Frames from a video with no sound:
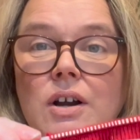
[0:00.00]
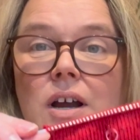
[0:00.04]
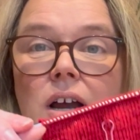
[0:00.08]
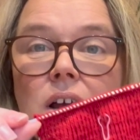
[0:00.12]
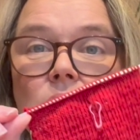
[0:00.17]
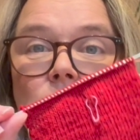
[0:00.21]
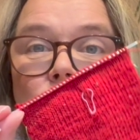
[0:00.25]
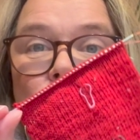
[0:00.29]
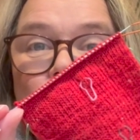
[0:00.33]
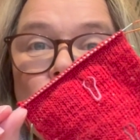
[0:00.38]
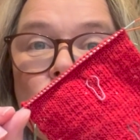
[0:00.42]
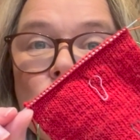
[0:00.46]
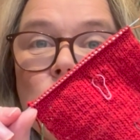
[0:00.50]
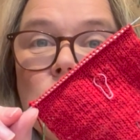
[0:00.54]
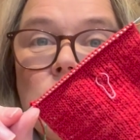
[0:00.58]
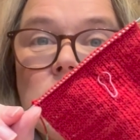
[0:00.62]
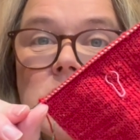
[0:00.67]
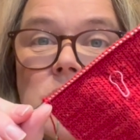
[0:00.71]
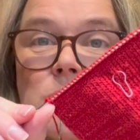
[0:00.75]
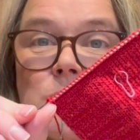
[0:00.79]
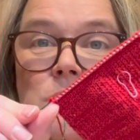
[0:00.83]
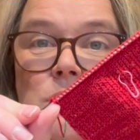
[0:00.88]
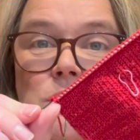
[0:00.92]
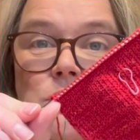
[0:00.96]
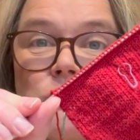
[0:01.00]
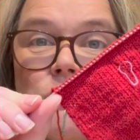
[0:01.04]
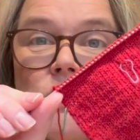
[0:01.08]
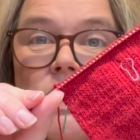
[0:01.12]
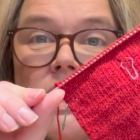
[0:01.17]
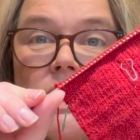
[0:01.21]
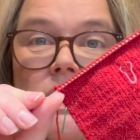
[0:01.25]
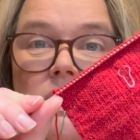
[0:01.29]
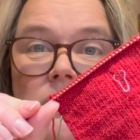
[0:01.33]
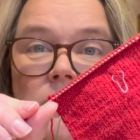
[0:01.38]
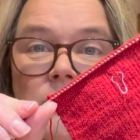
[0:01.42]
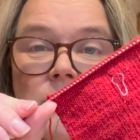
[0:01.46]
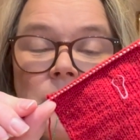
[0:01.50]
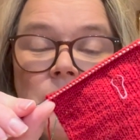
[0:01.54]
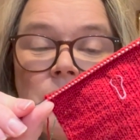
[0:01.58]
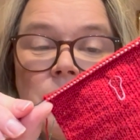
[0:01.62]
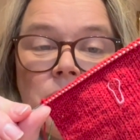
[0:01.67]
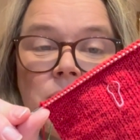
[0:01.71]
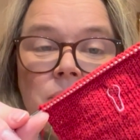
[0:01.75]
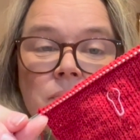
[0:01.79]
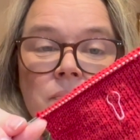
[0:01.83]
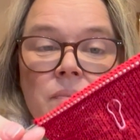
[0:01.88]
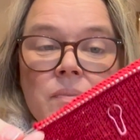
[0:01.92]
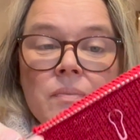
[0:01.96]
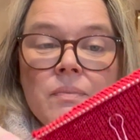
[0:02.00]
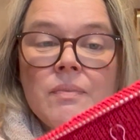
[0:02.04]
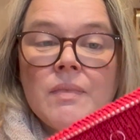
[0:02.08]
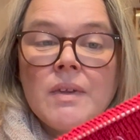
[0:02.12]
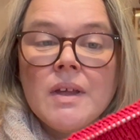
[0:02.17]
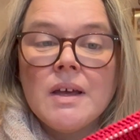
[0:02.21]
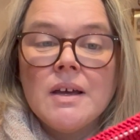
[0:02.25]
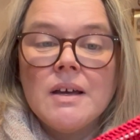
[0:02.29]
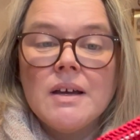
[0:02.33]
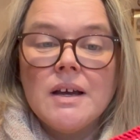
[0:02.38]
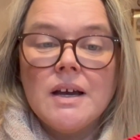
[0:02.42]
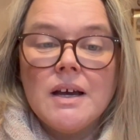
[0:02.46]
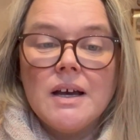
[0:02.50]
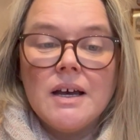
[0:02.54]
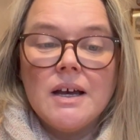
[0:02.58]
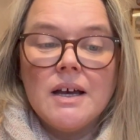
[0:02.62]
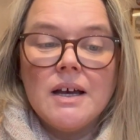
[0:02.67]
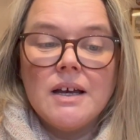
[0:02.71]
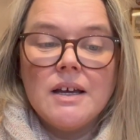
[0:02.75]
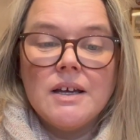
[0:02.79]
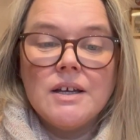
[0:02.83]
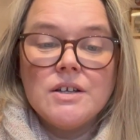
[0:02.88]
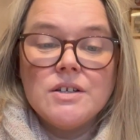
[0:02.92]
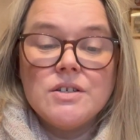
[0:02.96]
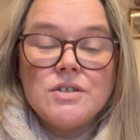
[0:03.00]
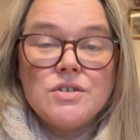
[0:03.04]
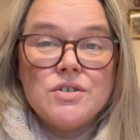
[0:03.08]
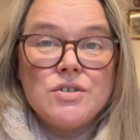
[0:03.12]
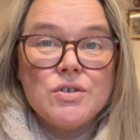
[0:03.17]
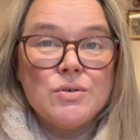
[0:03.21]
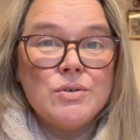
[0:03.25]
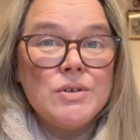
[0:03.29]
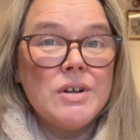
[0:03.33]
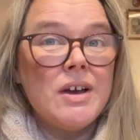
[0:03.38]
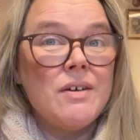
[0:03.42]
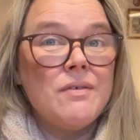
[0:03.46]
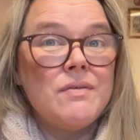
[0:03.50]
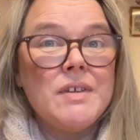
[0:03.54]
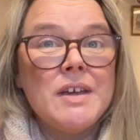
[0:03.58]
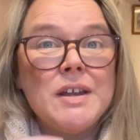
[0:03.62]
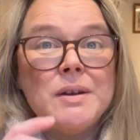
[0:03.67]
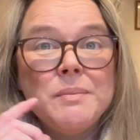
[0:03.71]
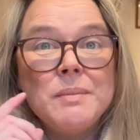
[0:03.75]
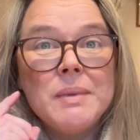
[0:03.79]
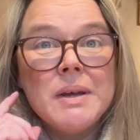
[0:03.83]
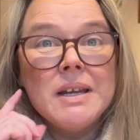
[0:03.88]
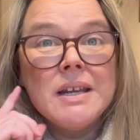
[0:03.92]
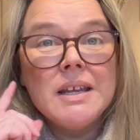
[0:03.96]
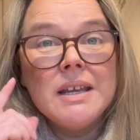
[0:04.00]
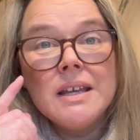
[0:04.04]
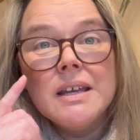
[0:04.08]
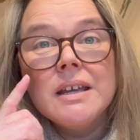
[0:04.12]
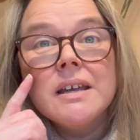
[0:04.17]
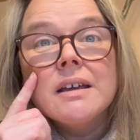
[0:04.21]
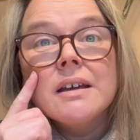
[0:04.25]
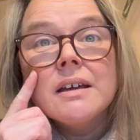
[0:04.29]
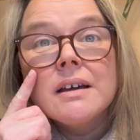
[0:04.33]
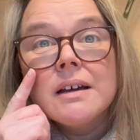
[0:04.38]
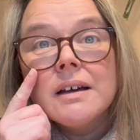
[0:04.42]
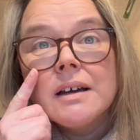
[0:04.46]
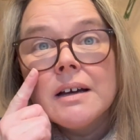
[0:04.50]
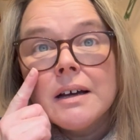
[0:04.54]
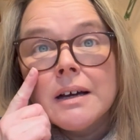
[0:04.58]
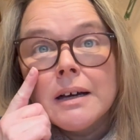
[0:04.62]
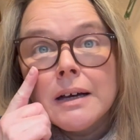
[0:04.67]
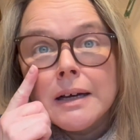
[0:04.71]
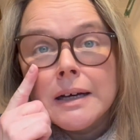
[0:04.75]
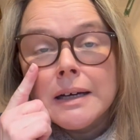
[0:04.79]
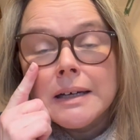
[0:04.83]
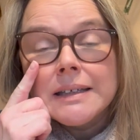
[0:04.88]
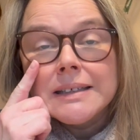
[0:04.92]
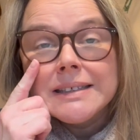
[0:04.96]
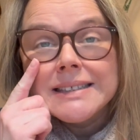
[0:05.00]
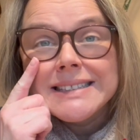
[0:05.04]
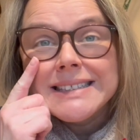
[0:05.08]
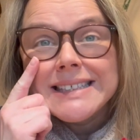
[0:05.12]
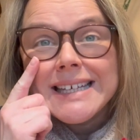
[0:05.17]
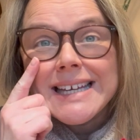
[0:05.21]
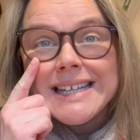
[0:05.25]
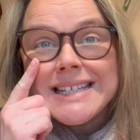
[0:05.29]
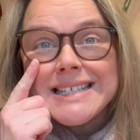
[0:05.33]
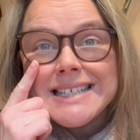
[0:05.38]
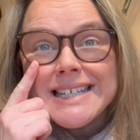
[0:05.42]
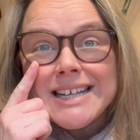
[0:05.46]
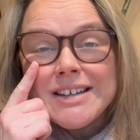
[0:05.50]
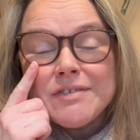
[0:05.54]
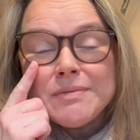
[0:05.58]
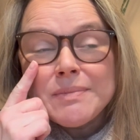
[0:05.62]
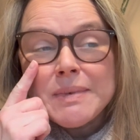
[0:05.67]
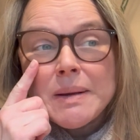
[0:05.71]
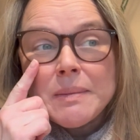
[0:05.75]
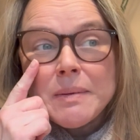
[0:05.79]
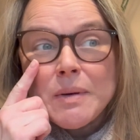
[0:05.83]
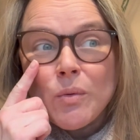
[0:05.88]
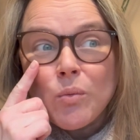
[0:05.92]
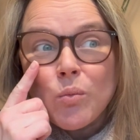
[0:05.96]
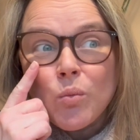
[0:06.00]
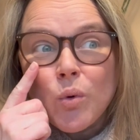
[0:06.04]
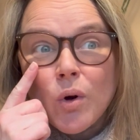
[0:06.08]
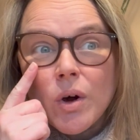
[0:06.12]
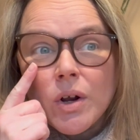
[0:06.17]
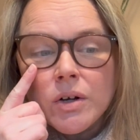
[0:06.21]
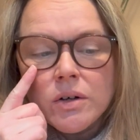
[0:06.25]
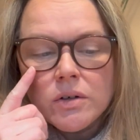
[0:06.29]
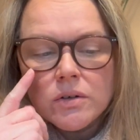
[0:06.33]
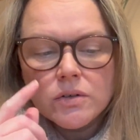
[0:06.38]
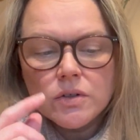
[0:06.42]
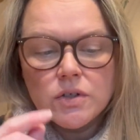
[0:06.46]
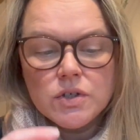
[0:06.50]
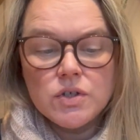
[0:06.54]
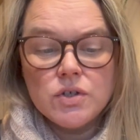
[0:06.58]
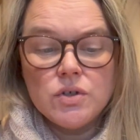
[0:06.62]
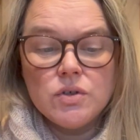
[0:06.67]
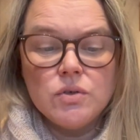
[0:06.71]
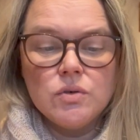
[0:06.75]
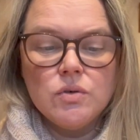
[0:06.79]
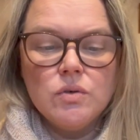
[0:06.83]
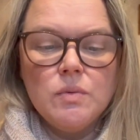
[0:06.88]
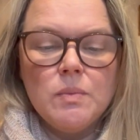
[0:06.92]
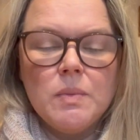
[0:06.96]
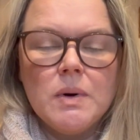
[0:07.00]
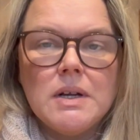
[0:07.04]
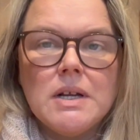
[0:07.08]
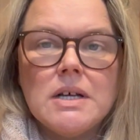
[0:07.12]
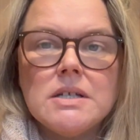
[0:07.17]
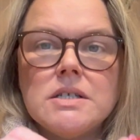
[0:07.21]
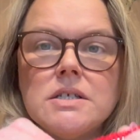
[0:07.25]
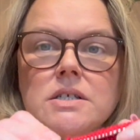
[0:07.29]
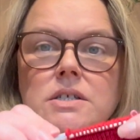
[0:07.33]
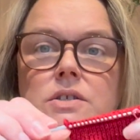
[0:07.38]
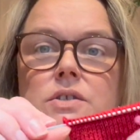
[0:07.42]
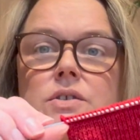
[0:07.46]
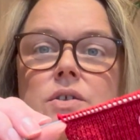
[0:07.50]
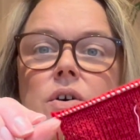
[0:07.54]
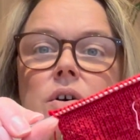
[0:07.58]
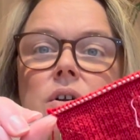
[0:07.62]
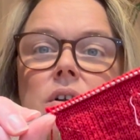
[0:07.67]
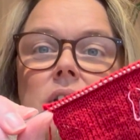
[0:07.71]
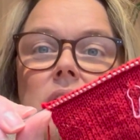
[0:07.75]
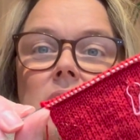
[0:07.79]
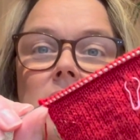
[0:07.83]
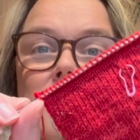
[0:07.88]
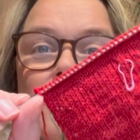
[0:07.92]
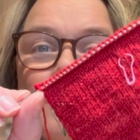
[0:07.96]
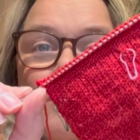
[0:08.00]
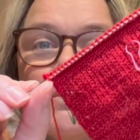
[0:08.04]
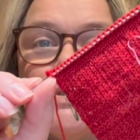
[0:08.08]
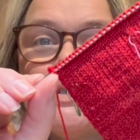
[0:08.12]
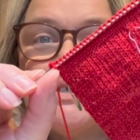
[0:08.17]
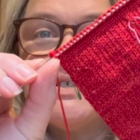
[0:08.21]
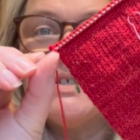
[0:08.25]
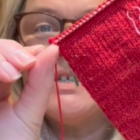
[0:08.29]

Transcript: I call Christmas red. I don't have that many uh, skeins left, maybe one or two, but I just thought that it was